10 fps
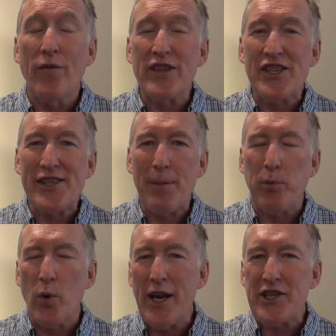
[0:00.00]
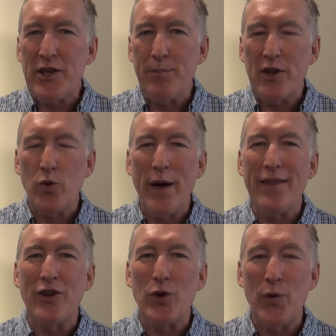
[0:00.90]
of a separation
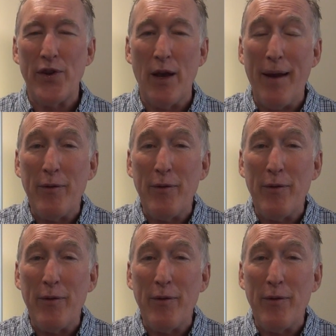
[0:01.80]
between the two of them.